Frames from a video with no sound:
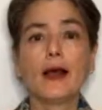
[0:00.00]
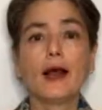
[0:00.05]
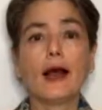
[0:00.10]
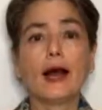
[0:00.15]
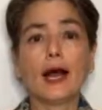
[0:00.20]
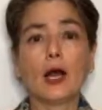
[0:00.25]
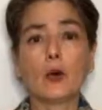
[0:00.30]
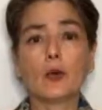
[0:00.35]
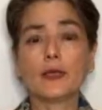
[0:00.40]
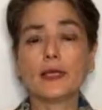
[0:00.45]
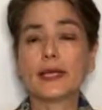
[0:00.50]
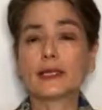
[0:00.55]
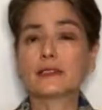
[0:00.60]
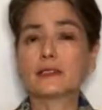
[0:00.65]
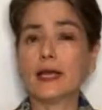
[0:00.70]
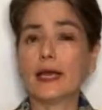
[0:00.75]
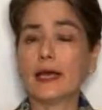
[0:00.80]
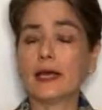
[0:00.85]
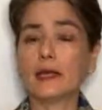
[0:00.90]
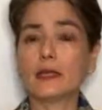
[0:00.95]
I will next
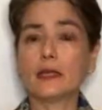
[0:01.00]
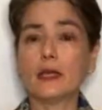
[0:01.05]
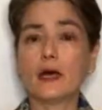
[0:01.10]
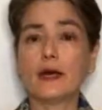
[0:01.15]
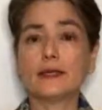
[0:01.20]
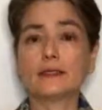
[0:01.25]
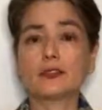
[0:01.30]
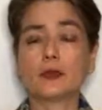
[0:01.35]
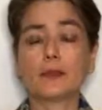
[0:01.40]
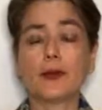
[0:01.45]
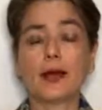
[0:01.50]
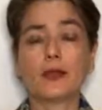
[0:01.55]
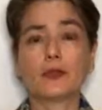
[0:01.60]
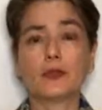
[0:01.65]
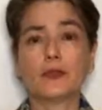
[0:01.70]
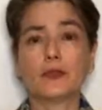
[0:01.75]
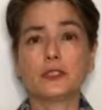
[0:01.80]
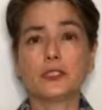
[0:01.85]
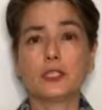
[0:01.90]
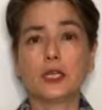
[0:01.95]
analyze the
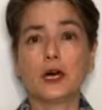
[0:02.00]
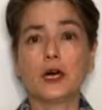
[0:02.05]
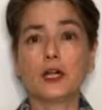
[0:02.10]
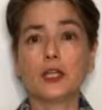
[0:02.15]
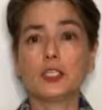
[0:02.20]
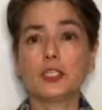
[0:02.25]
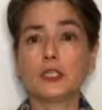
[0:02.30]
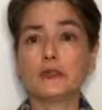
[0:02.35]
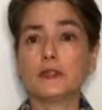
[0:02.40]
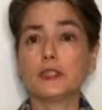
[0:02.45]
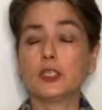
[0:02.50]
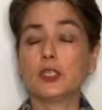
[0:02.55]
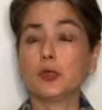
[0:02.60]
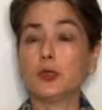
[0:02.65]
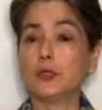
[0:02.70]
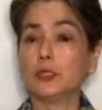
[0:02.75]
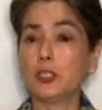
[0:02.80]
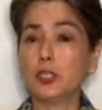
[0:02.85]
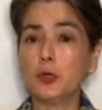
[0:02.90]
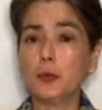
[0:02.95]
pathophysiology of
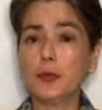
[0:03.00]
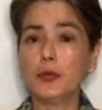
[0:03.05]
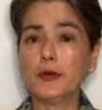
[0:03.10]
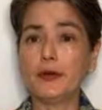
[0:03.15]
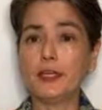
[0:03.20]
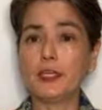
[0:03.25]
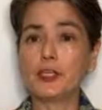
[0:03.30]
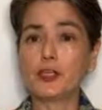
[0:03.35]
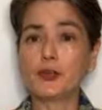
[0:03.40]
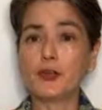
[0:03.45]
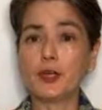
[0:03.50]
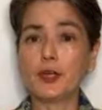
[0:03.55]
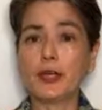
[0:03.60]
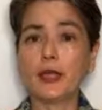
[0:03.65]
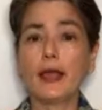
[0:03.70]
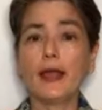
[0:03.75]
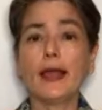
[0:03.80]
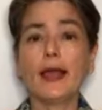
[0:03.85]
acute tubular injury